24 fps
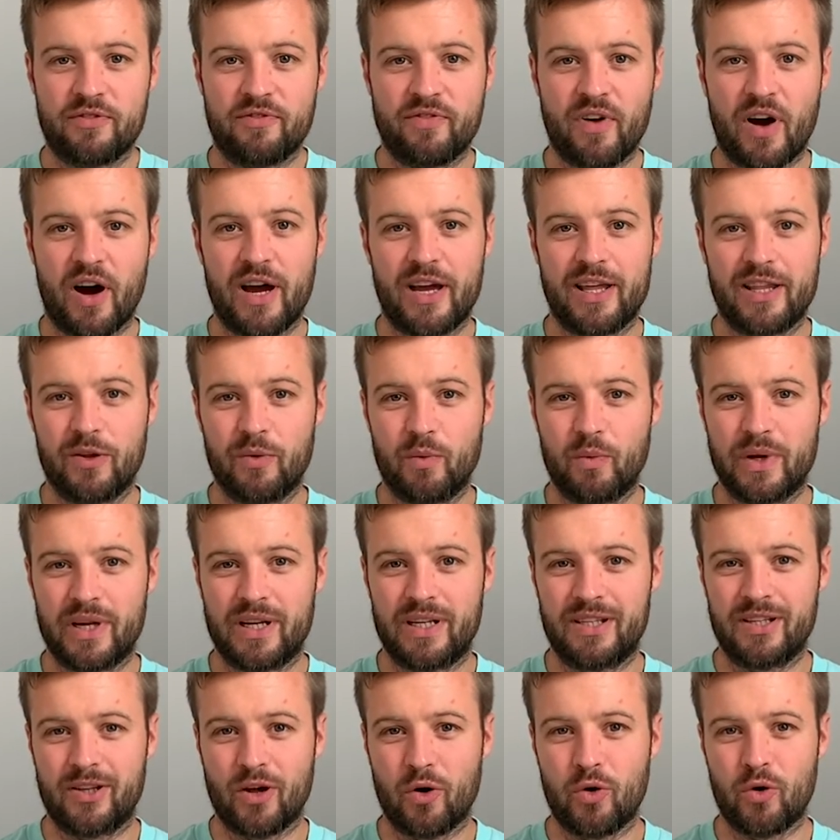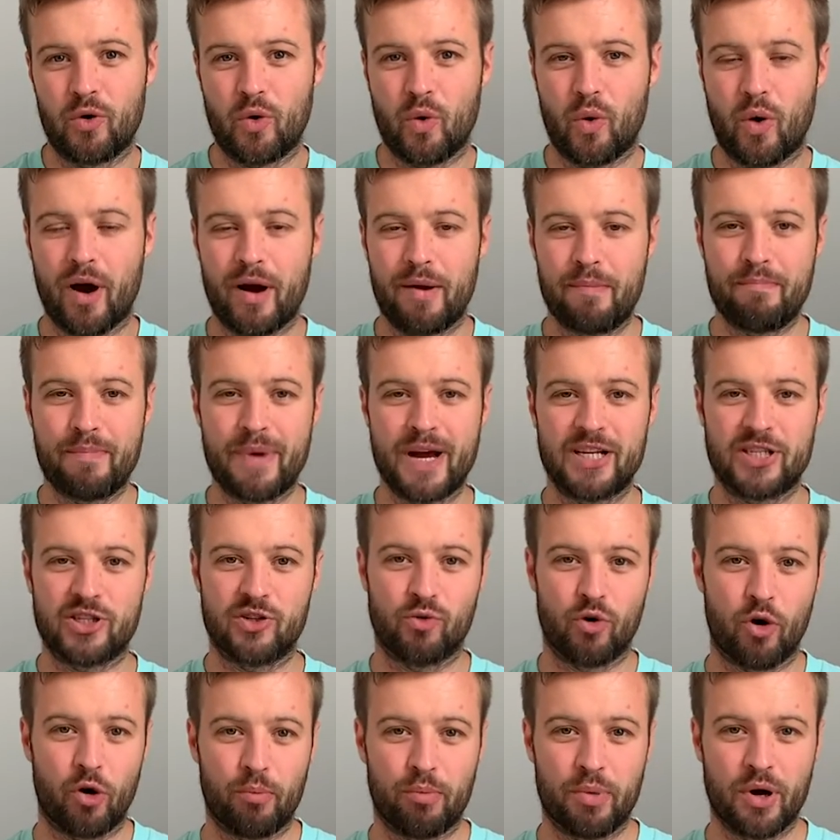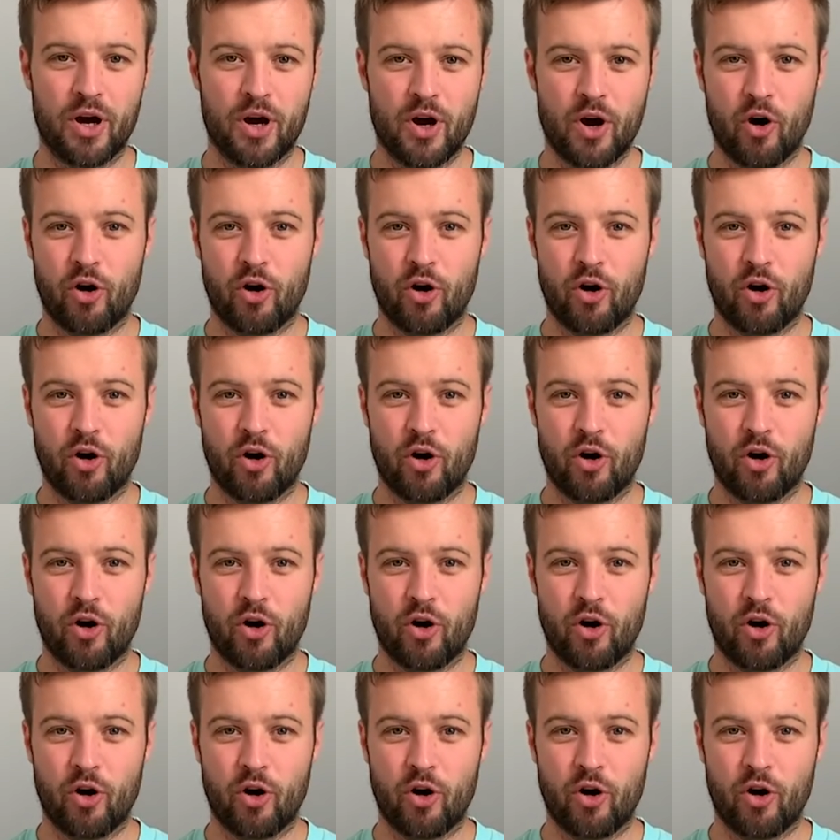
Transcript: find that we don't quite measure up